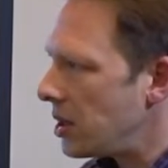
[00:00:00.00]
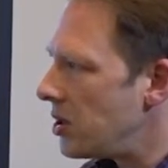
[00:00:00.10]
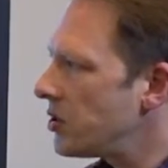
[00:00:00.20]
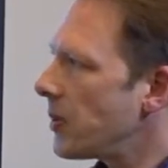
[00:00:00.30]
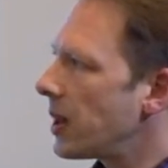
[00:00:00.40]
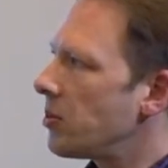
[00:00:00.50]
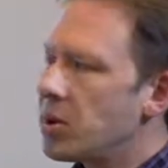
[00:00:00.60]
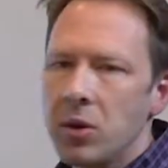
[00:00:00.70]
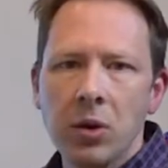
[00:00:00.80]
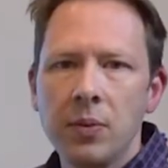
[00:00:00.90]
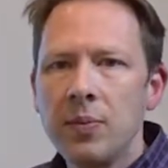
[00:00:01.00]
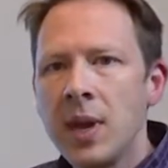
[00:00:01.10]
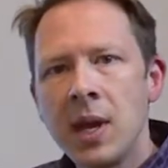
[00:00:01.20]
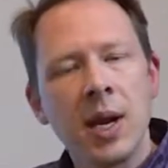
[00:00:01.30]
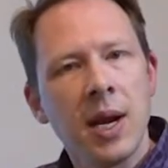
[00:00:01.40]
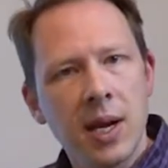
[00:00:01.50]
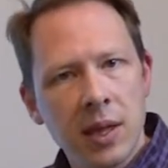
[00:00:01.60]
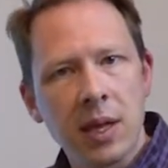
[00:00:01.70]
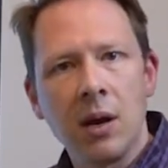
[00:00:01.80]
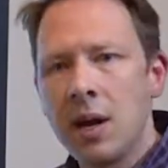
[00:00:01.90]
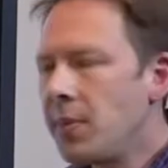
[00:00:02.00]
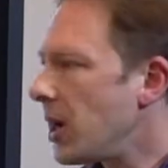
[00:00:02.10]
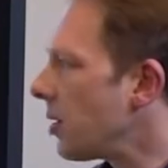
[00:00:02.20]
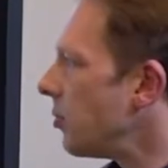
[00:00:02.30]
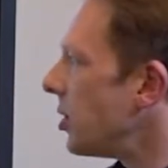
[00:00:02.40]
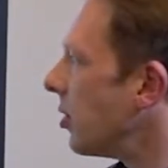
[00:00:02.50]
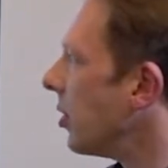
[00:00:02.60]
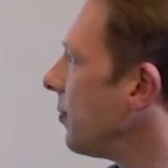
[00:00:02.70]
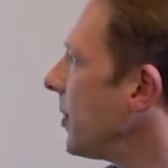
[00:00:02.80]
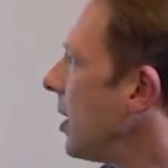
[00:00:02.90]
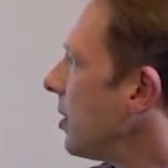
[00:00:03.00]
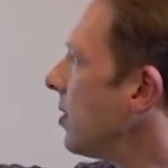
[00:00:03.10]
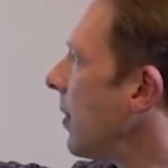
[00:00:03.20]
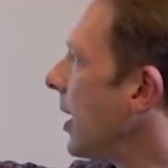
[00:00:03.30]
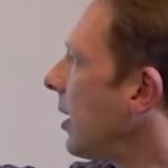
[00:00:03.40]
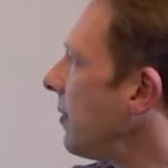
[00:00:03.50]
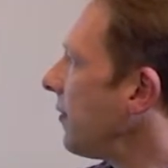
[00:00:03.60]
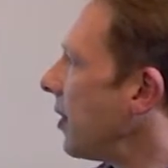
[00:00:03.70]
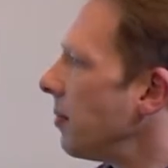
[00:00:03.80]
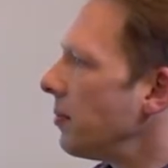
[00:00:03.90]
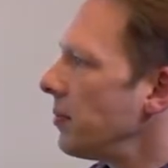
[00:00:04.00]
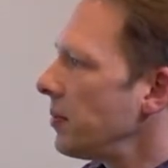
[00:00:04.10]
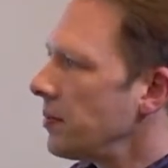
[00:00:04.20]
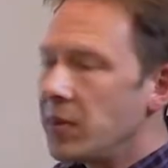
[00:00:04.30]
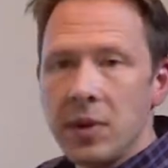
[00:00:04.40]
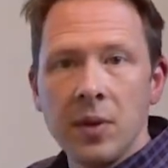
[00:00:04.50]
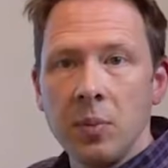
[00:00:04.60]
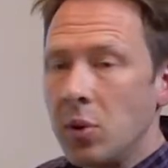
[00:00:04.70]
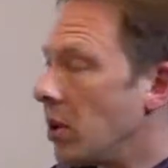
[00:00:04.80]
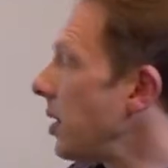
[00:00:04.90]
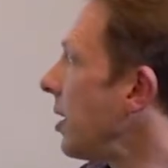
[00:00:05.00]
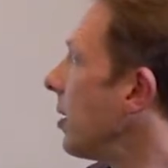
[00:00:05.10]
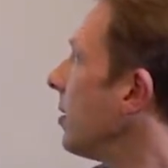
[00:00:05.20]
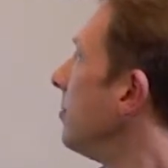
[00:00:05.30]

use my computer and anything on my computer directly from the board here.